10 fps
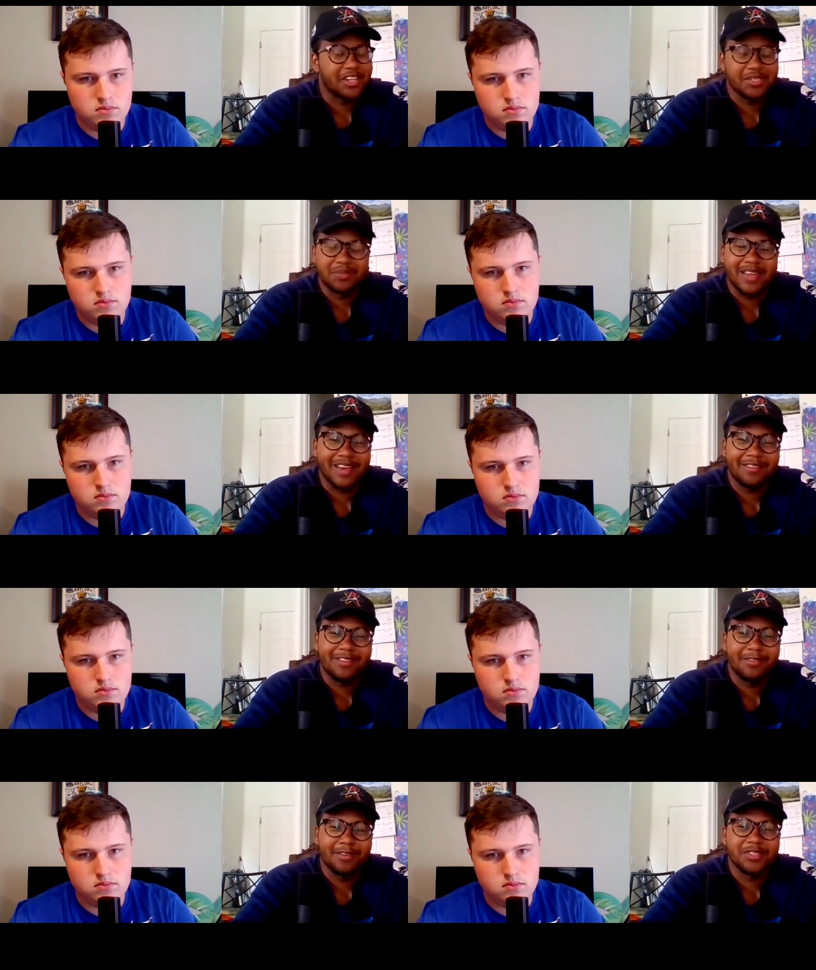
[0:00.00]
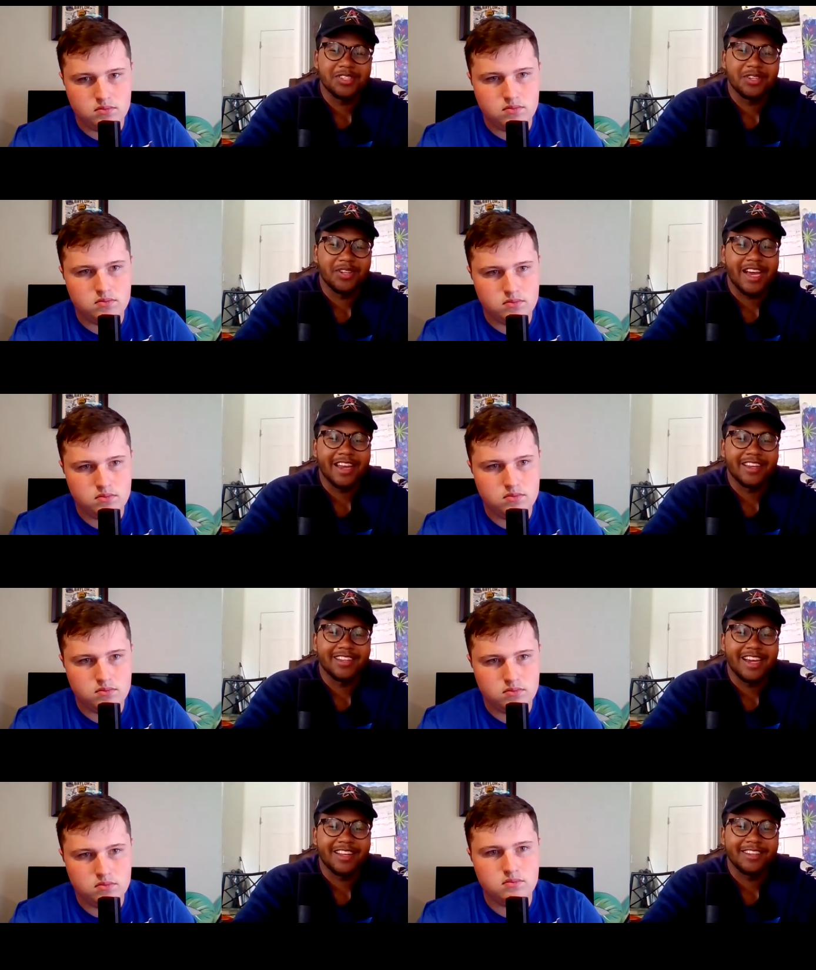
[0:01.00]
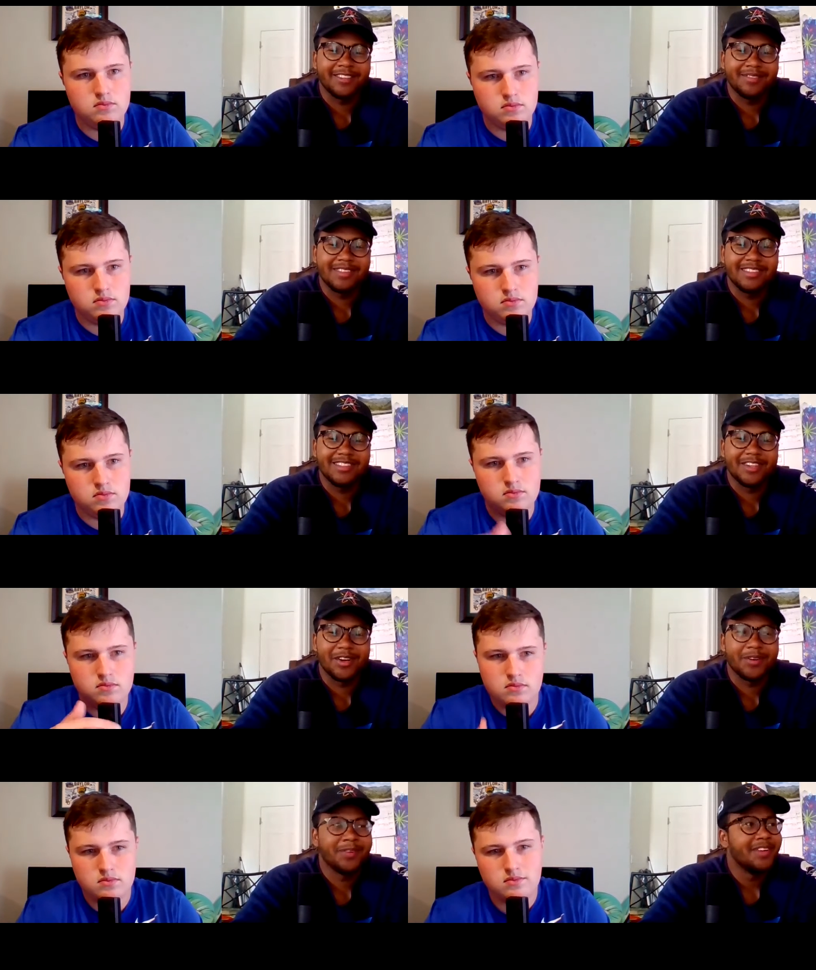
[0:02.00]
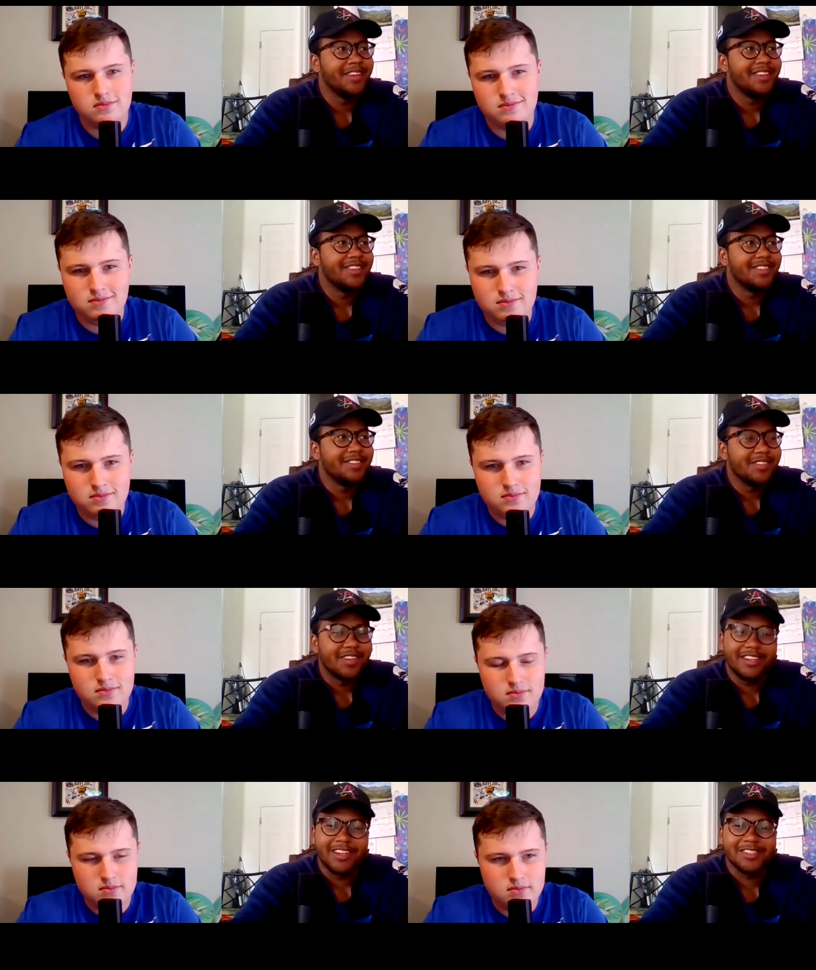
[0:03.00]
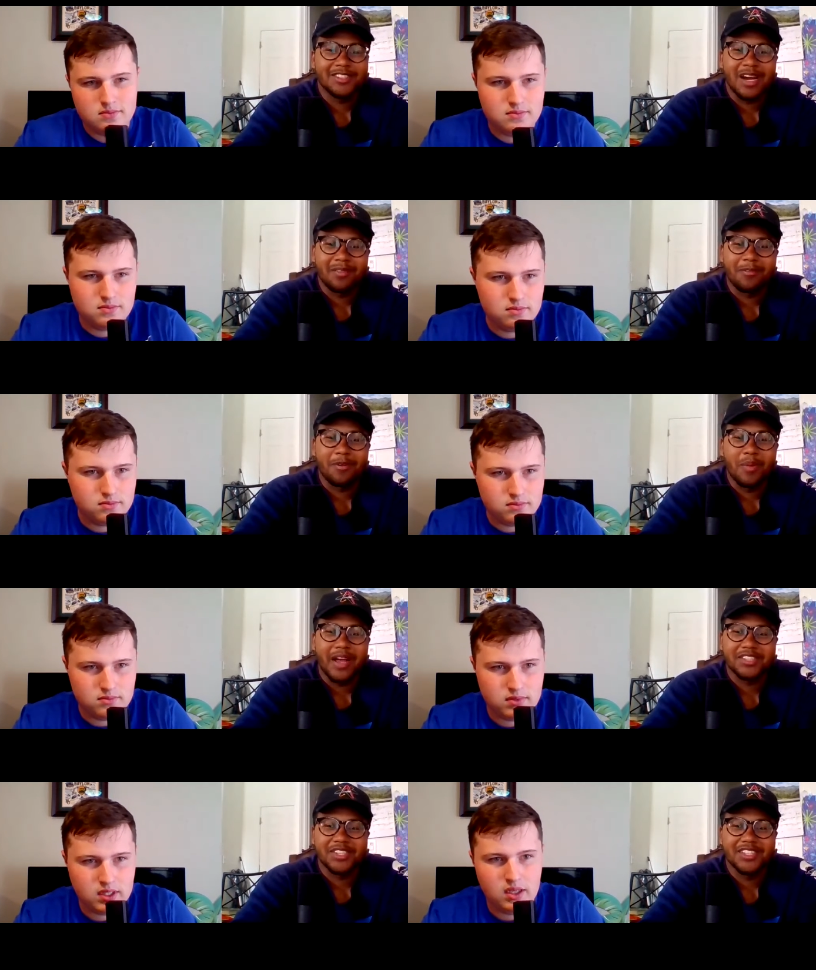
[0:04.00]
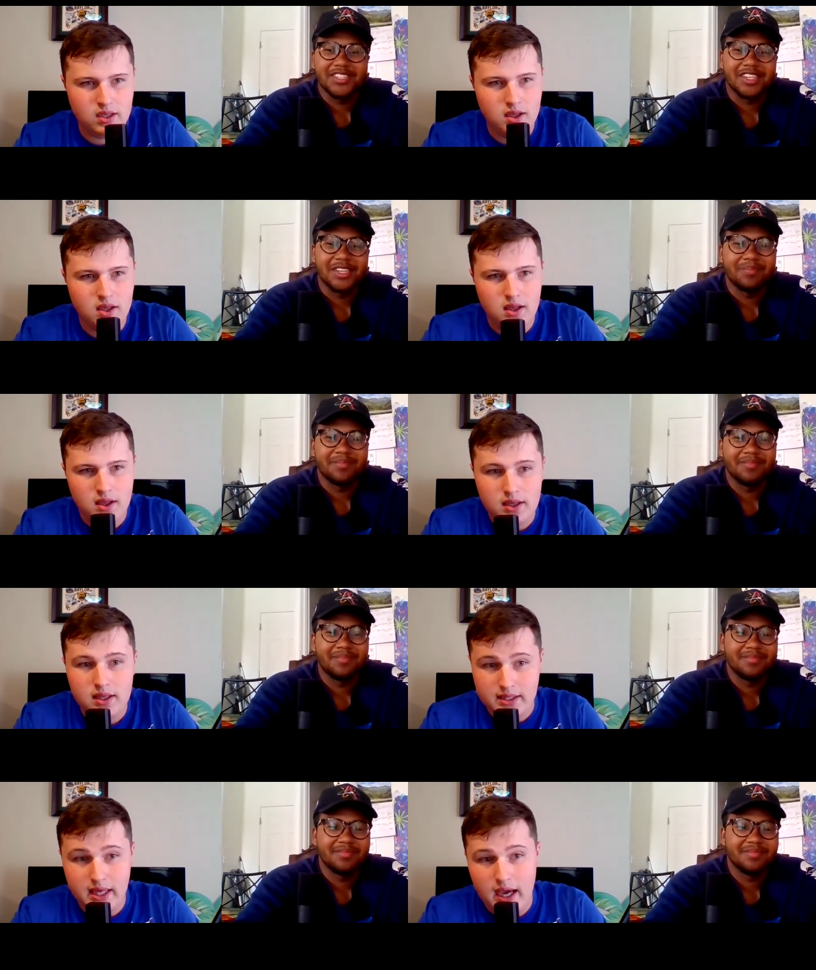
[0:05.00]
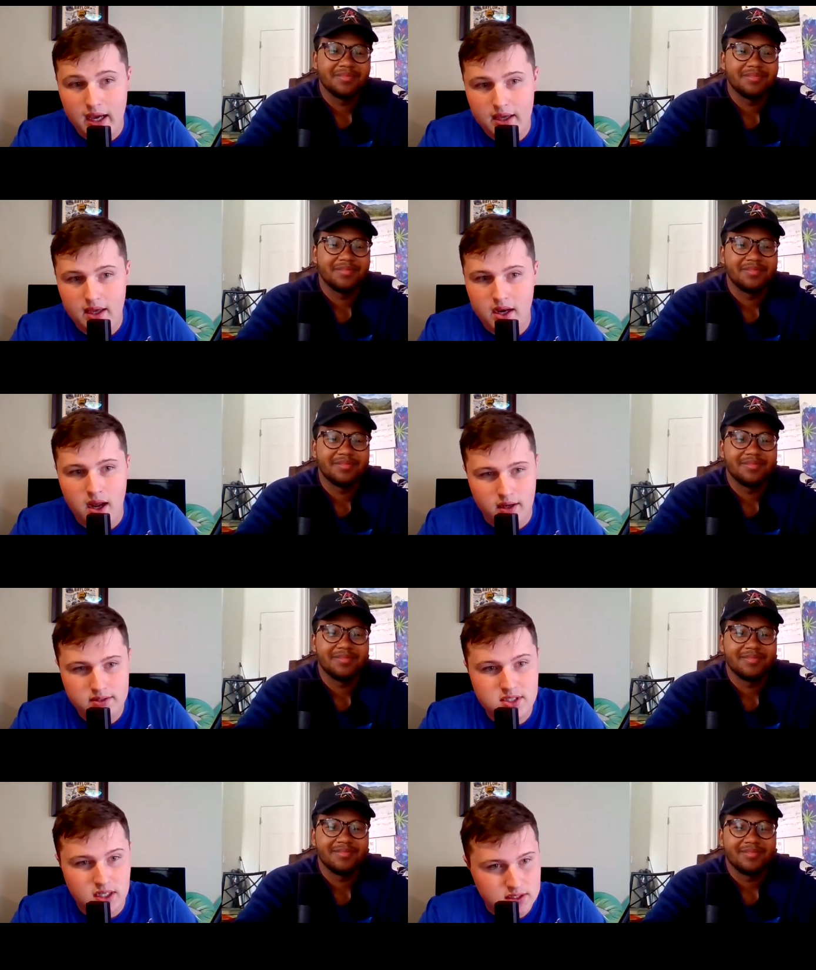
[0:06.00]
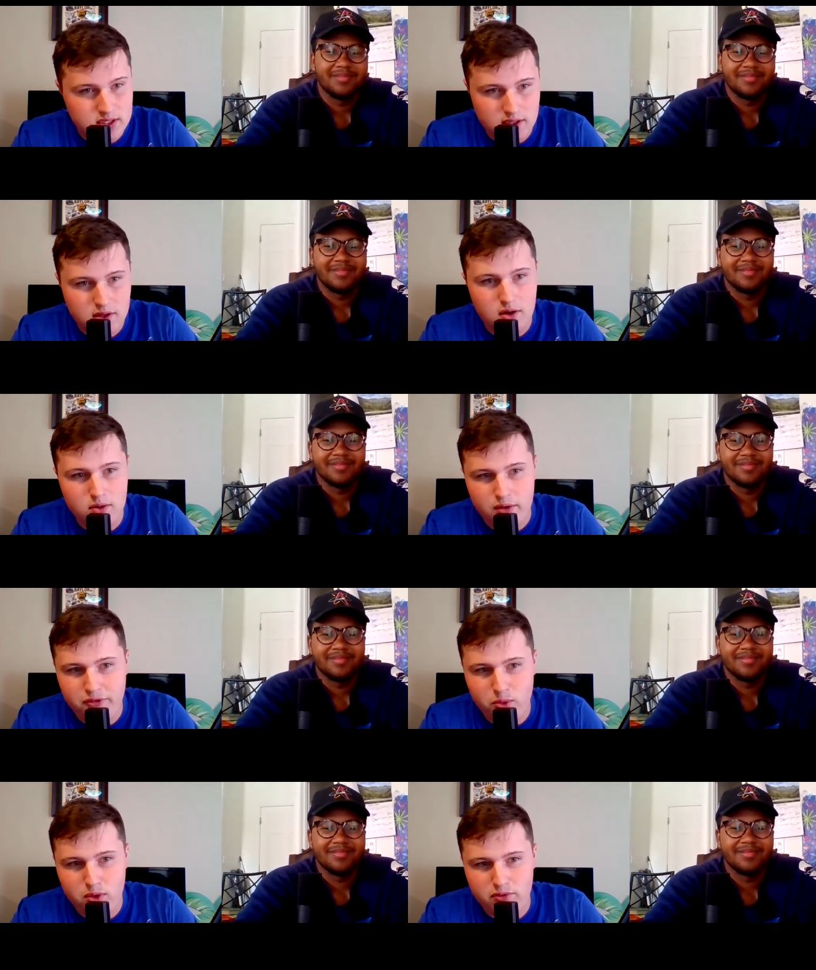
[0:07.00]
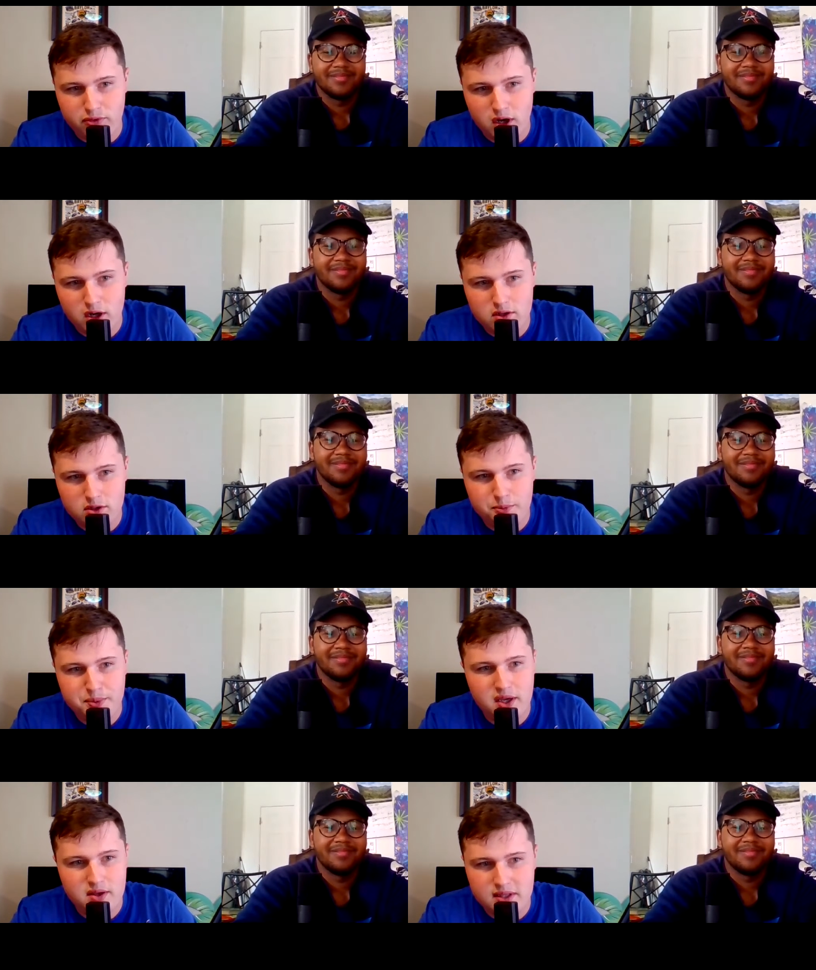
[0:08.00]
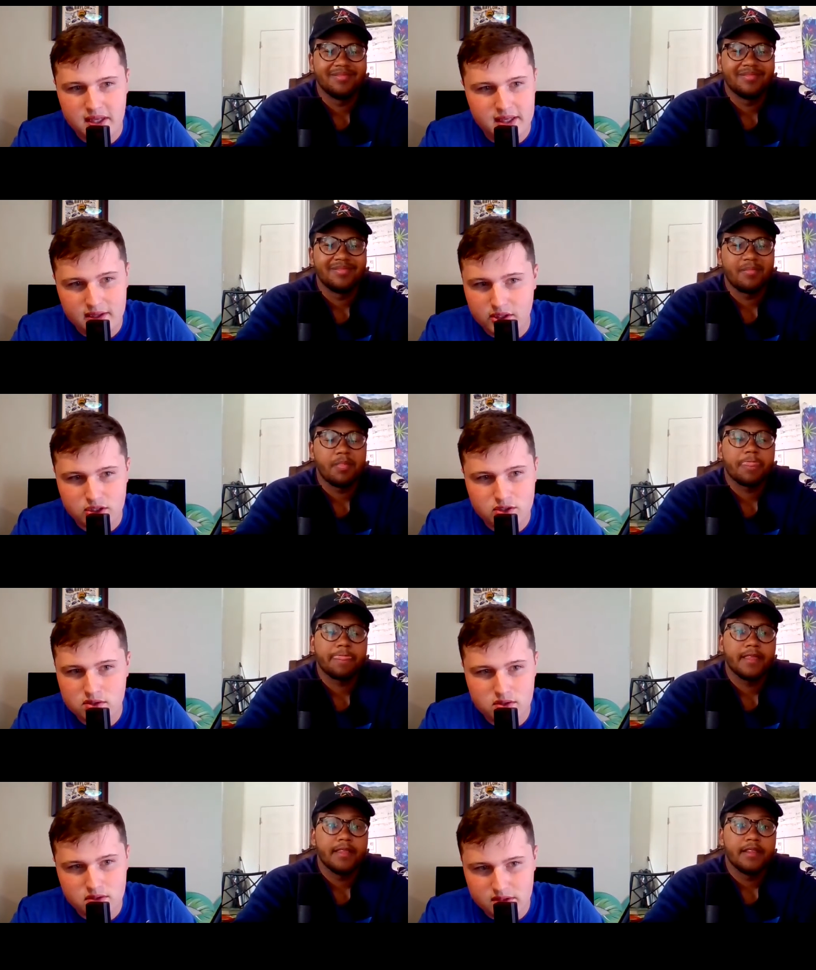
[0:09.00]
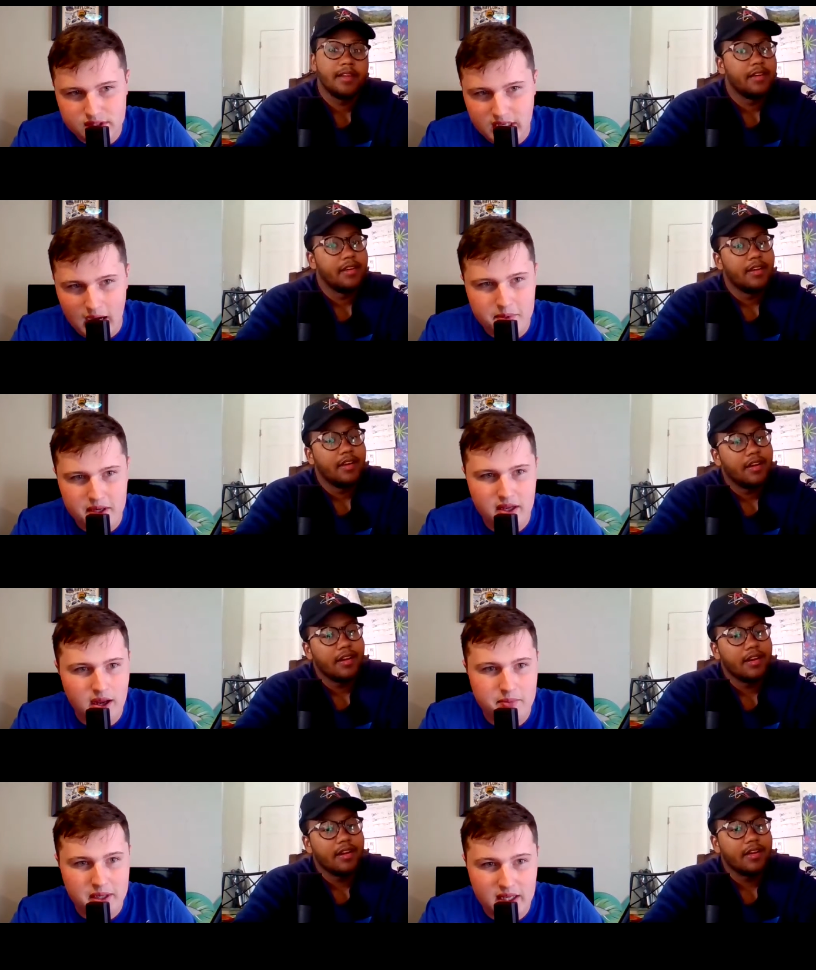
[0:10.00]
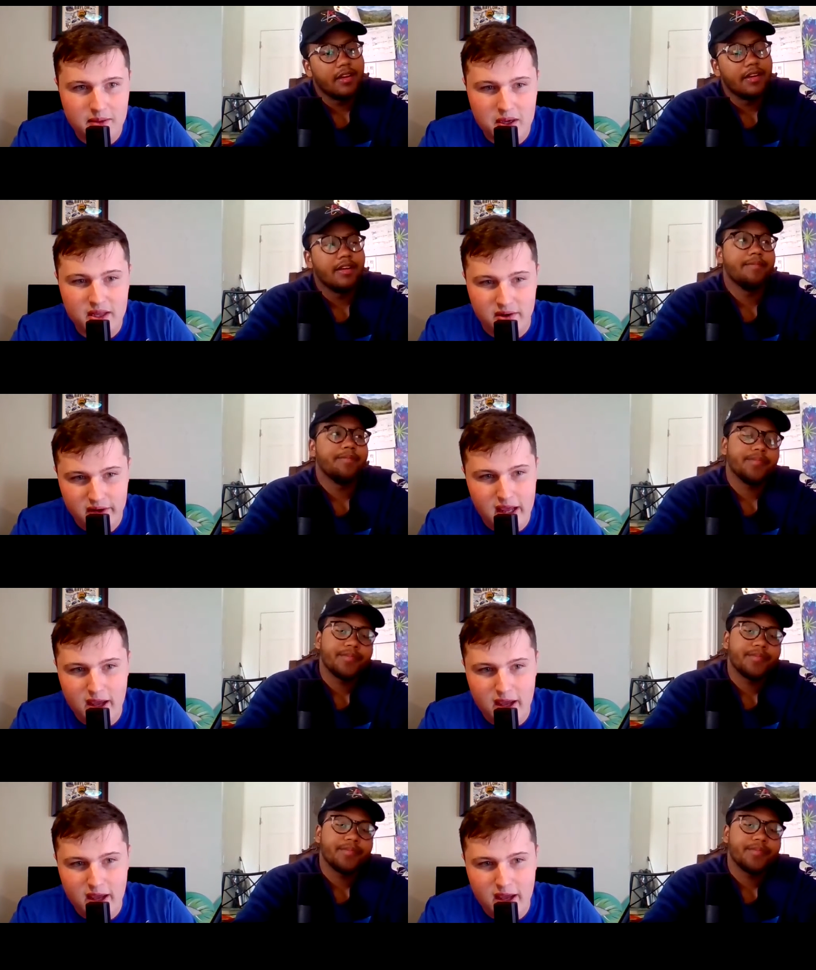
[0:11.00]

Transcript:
Speaker 1: awesome that Phil Steele had a had a you know a, a slot for fullbacks on his team.
Speaker 2: Yeah, and uh, does he though? If it weren't for Hunter Luepke, like he just dominated. I mean, he made a